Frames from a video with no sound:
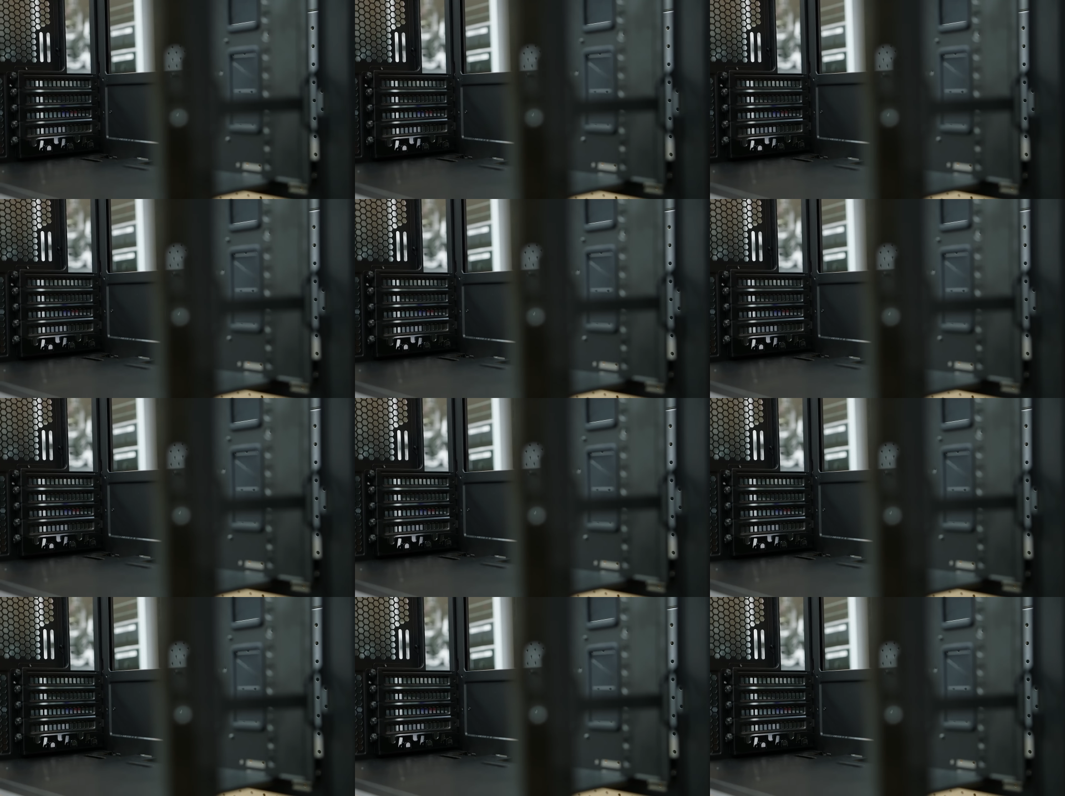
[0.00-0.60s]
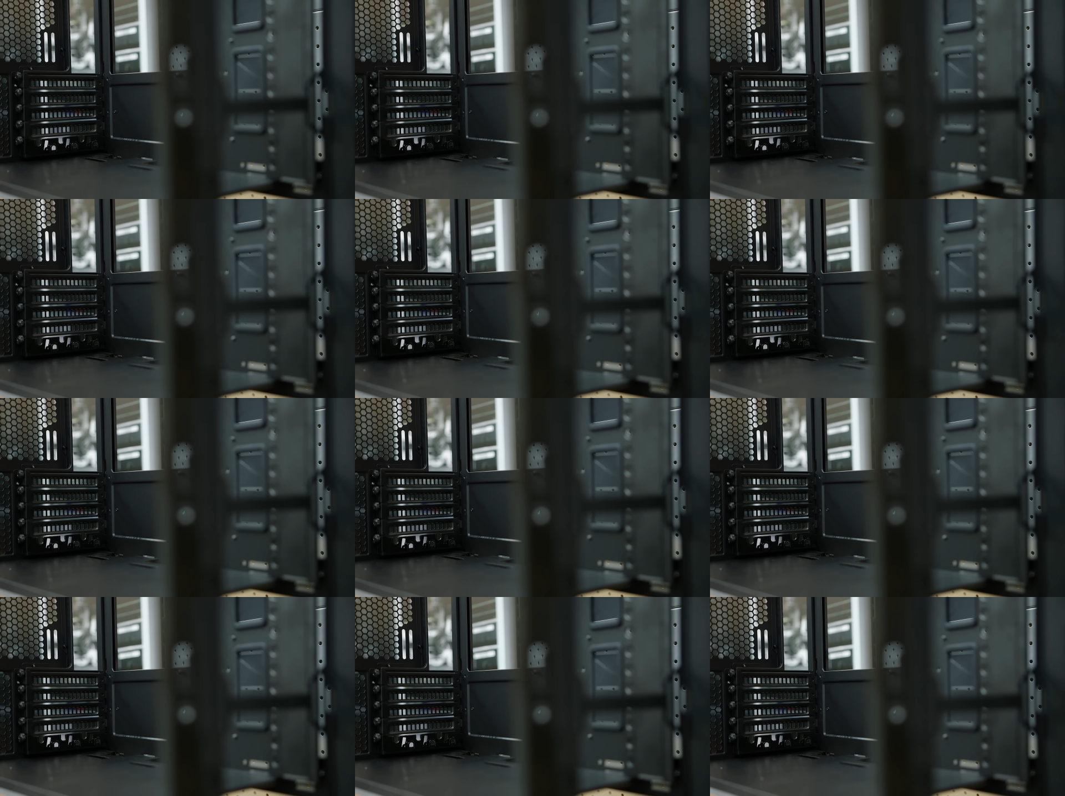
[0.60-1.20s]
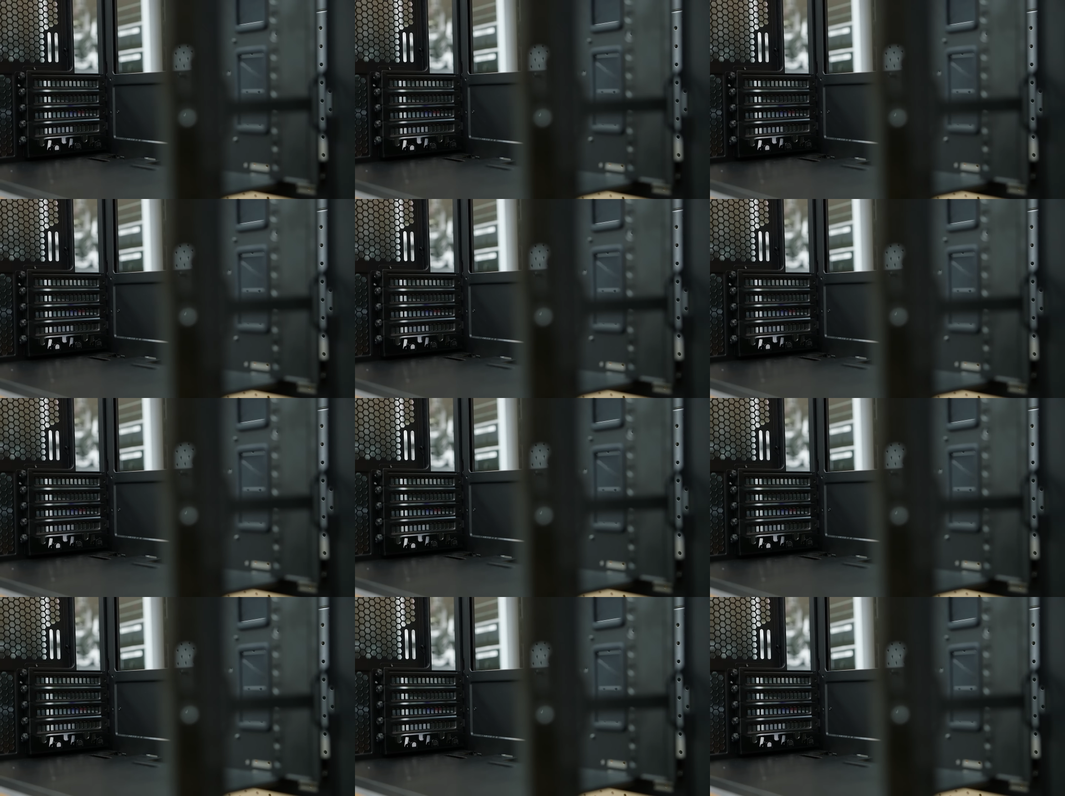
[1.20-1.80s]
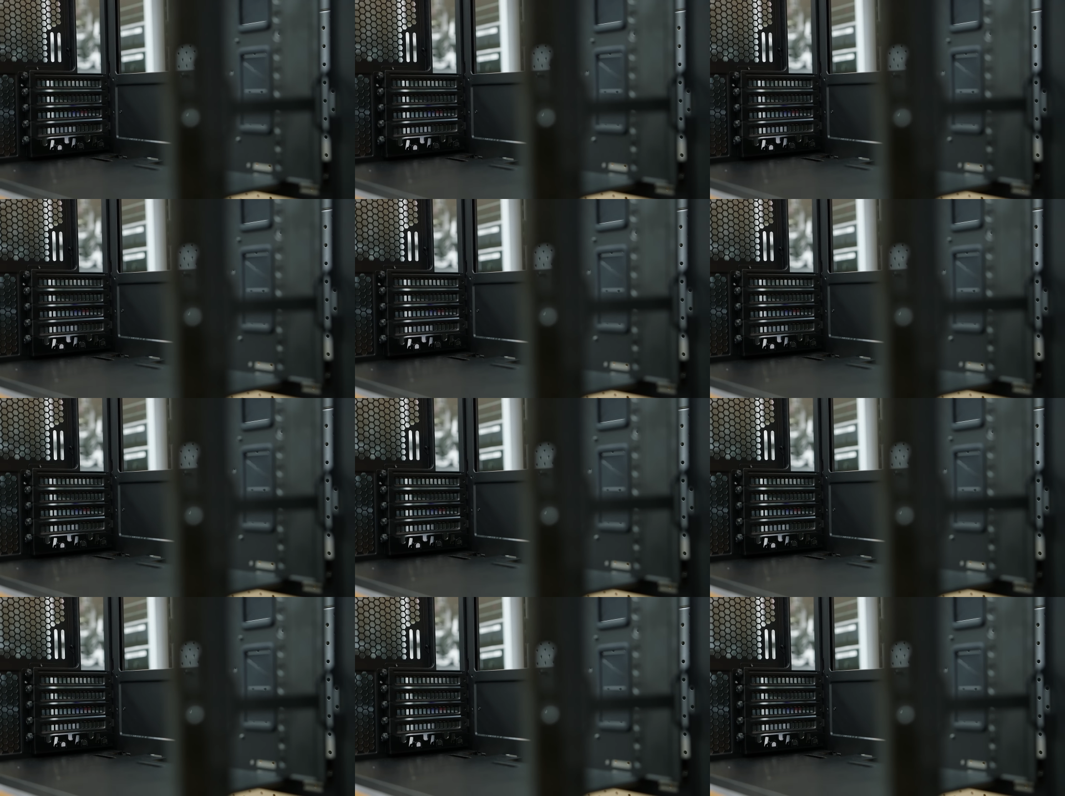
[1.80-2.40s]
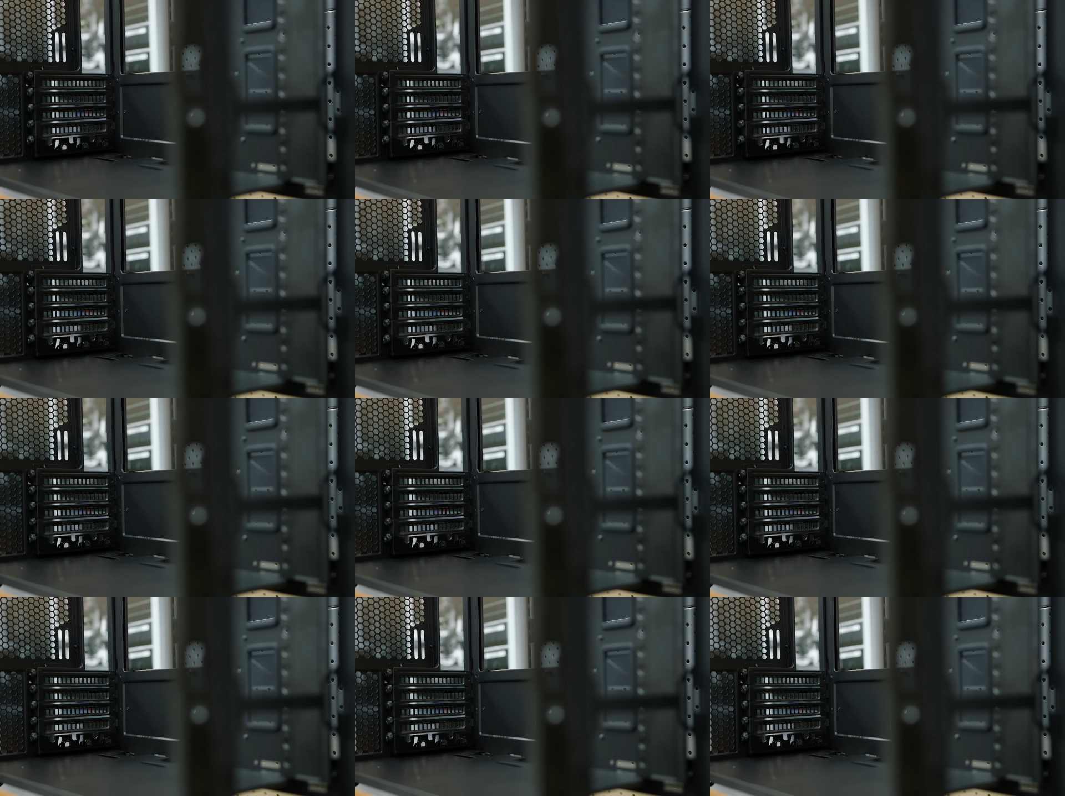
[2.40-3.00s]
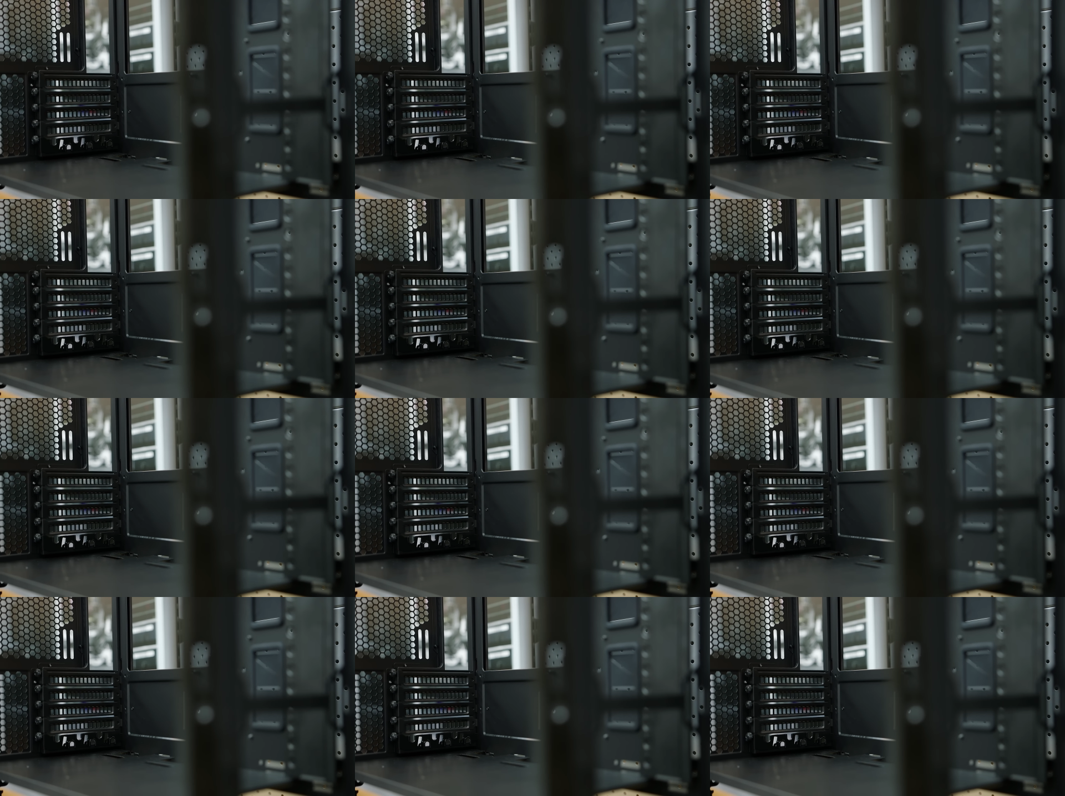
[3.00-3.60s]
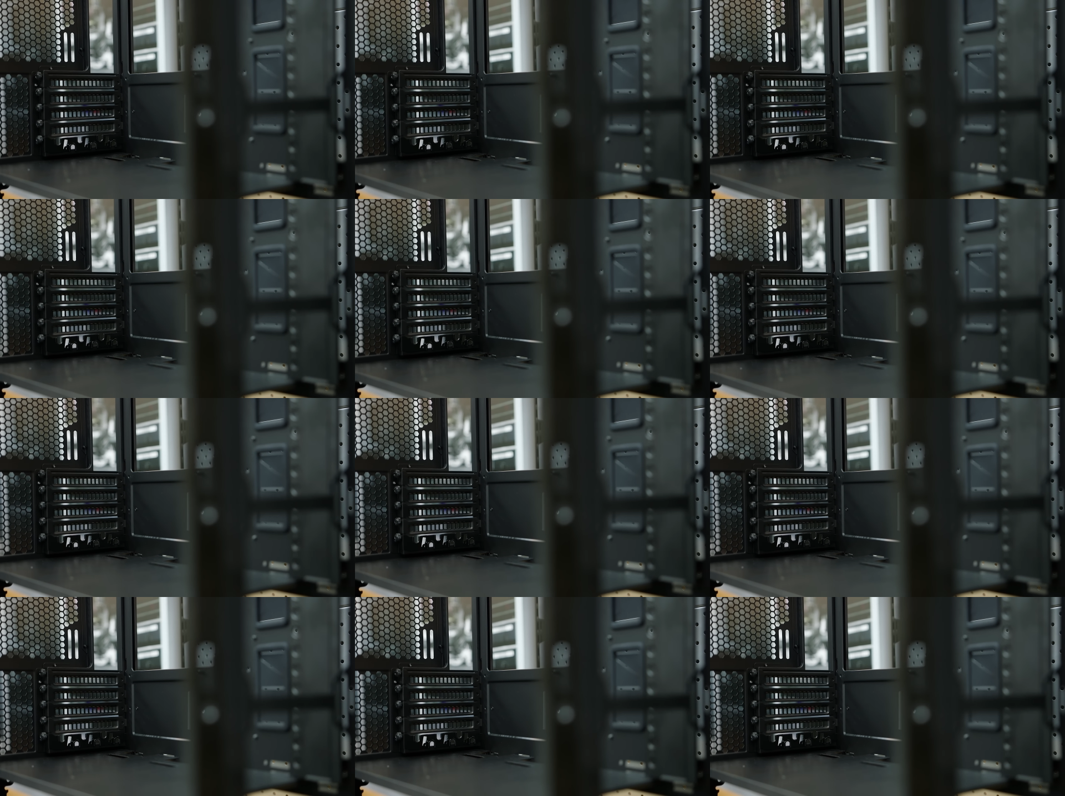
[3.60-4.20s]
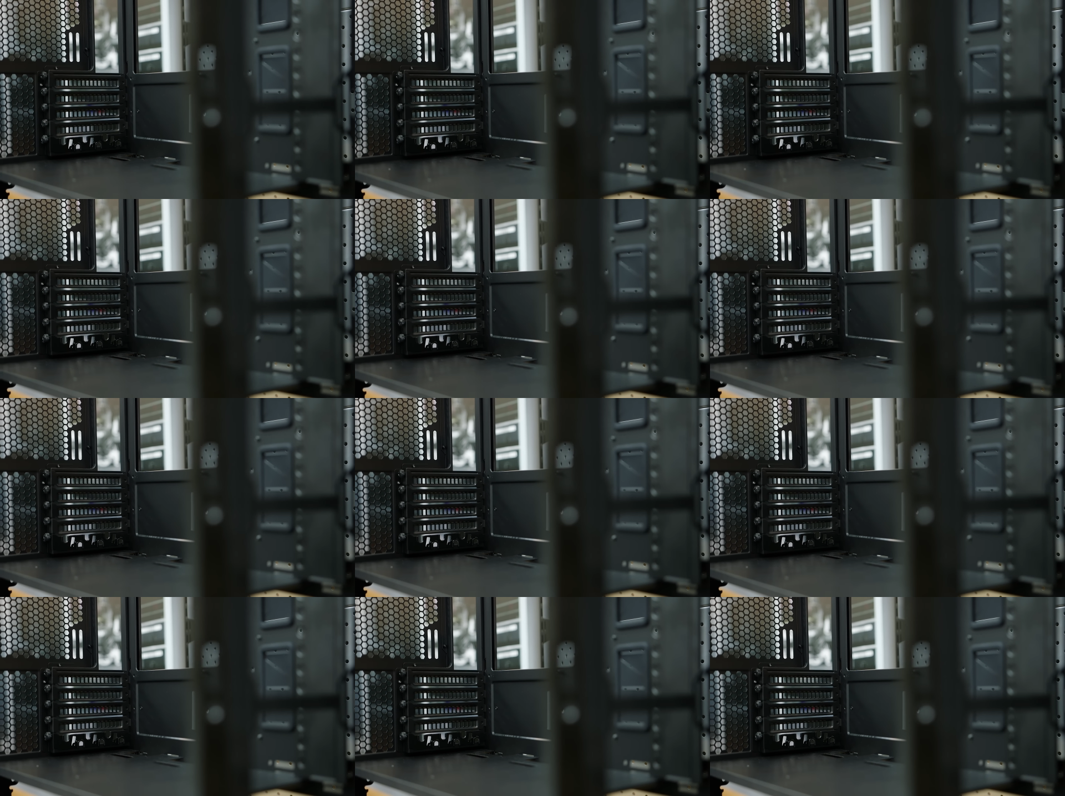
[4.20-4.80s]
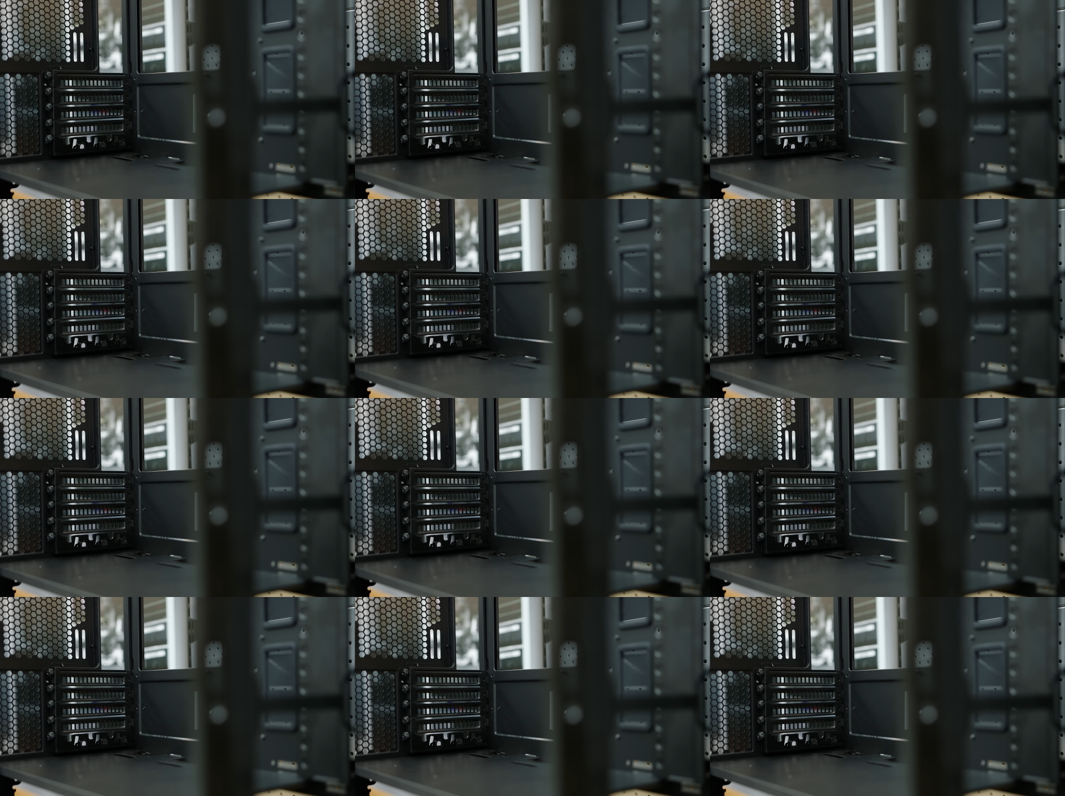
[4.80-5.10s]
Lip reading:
No face is visible, so there are no lips to read.